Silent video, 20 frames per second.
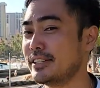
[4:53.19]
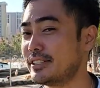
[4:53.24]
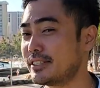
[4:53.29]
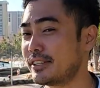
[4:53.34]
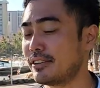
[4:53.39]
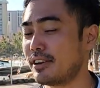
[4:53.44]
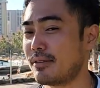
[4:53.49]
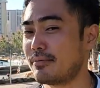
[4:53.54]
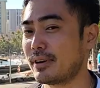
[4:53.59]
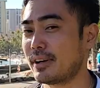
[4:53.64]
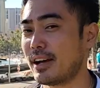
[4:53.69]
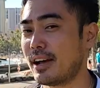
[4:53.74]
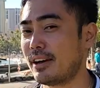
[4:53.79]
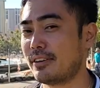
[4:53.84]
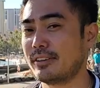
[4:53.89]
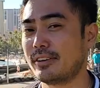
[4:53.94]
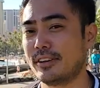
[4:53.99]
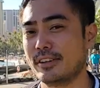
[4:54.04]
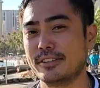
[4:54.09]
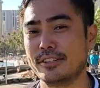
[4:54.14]
Instagram
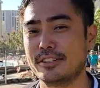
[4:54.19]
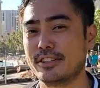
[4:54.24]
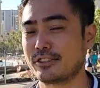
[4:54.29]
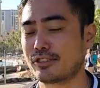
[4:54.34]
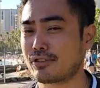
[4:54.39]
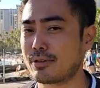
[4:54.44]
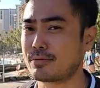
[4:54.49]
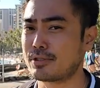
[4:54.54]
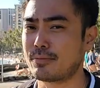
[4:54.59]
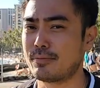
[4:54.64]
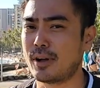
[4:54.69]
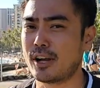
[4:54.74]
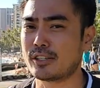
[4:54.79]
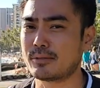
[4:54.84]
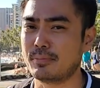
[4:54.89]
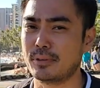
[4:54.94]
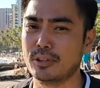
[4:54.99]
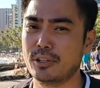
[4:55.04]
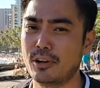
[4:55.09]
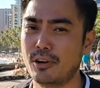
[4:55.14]
account in the description
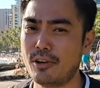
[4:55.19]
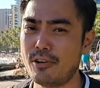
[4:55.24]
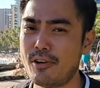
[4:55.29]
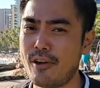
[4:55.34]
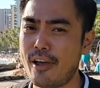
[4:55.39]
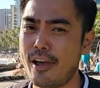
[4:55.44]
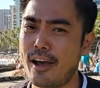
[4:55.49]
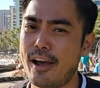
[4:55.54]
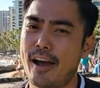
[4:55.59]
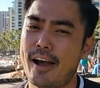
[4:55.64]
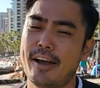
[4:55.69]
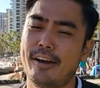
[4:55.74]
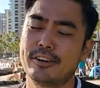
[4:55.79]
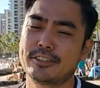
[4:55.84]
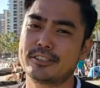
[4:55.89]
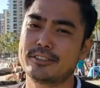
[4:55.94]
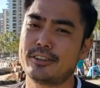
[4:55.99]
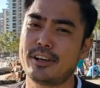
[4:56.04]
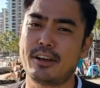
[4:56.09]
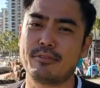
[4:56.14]
box below. I
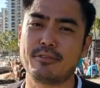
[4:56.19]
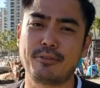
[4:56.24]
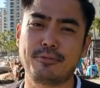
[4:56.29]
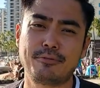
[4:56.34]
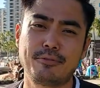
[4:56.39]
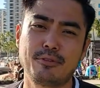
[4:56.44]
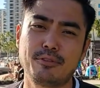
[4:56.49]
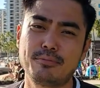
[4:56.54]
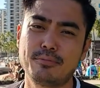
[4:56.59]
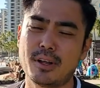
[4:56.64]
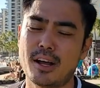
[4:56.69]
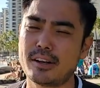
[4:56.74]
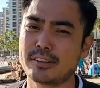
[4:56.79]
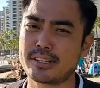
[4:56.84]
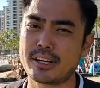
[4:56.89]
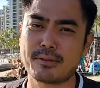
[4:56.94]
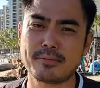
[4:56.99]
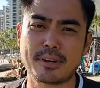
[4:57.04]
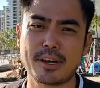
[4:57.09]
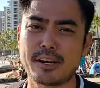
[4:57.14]
also have a food blog
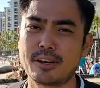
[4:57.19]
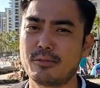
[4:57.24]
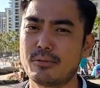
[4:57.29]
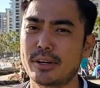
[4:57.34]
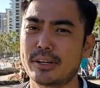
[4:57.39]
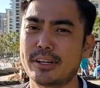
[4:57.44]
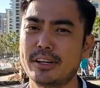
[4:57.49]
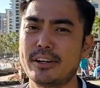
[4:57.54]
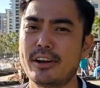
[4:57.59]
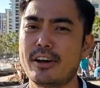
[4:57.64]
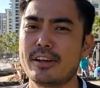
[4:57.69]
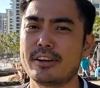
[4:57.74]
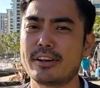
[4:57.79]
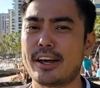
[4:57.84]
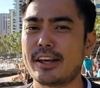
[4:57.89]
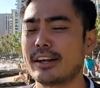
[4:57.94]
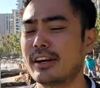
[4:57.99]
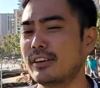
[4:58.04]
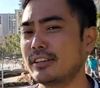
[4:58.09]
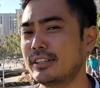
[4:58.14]
that I'm kind of working on,
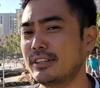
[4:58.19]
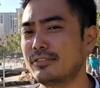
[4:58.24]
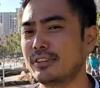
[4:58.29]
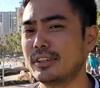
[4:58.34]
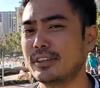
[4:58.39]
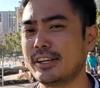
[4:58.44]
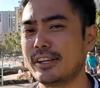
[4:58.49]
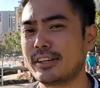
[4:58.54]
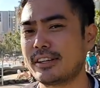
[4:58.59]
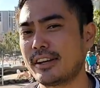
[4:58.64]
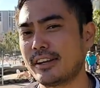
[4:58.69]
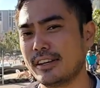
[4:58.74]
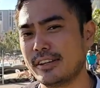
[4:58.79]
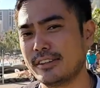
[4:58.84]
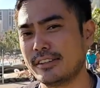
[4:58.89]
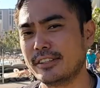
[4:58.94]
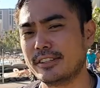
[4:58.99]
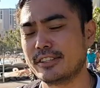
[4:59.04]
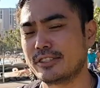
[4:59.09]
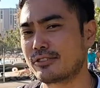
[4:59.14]
and I'll leave a link
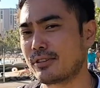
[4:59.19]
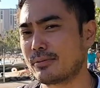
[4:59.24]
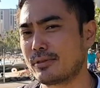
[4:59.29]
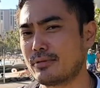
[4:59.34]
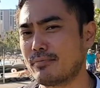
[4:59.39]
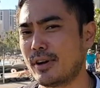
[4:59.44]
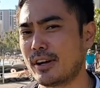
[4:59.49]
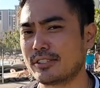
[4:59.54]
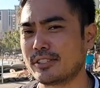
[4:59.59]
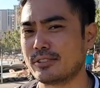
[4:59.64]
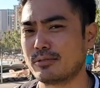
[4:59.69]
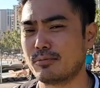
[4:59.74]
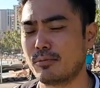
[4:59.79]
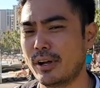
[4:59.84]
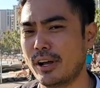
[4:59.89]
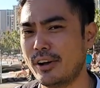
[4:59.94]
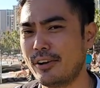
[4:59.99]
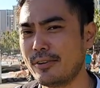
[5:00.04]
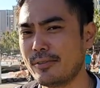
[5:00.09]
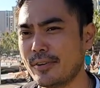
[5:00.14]
in the description box as
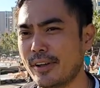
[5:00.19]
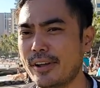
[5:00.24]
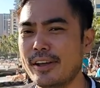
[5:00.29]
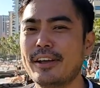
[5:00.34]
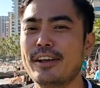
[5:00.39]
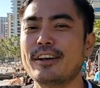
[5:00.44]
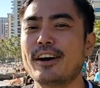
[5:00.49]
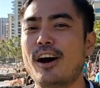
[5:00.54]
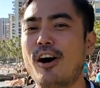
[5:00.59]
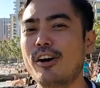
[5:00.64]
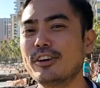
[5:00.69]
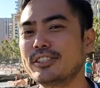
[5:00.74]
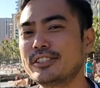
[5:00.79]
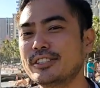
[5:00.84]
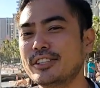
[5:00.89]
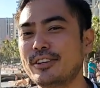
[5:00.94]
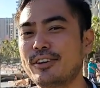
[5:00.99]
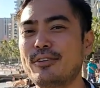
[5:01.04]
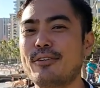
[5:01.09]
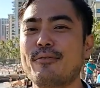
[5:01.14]
well.
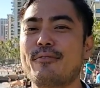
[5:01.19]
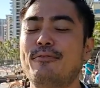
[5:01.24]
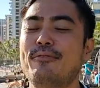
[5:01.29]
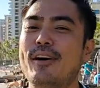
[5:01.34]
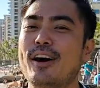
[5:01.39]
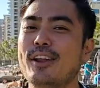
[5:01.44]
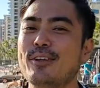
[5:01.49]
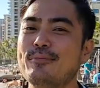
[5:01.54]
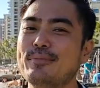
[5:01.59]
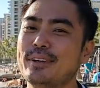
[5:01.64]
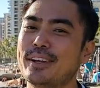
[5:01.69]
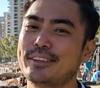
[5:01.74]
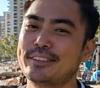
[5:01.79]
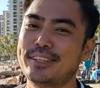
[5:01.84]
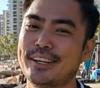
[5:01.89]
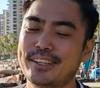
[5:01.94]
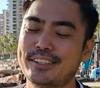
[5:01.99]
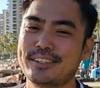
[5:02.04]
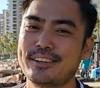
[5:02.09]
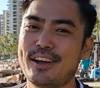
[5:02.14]
Also, follow me on
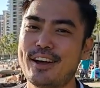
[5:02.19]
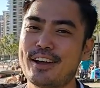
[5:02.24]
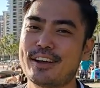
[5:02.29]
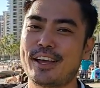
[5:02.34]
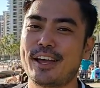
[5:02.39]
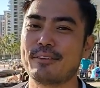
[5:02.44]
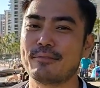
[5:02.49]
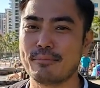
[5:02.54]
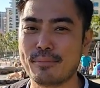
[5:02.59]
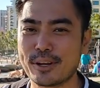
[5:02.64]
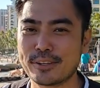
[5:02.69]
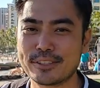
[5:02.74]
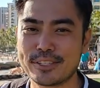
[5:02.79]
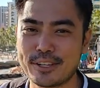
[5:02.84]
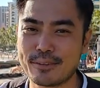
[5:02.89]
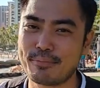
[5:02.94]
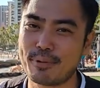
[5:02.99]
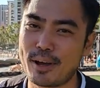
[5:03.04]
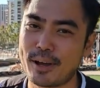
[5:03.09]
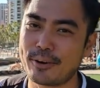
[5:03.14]
TikTok at
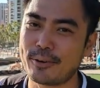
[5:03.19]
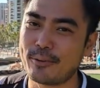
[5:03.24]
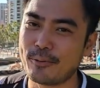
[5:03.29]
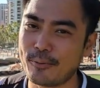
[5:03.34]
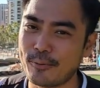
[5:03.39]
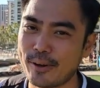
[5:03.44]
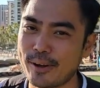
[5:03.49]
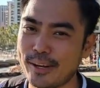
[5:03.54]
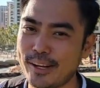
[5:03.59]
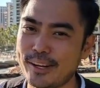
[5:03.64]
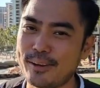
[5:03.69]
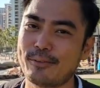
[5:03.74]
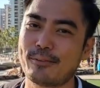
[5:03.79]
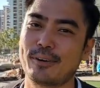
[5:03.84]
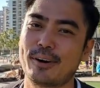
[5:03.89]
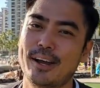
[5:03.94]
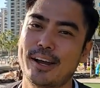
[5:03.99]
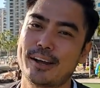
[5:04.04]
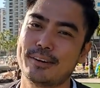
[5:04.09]
Melting Pot Hawaii, where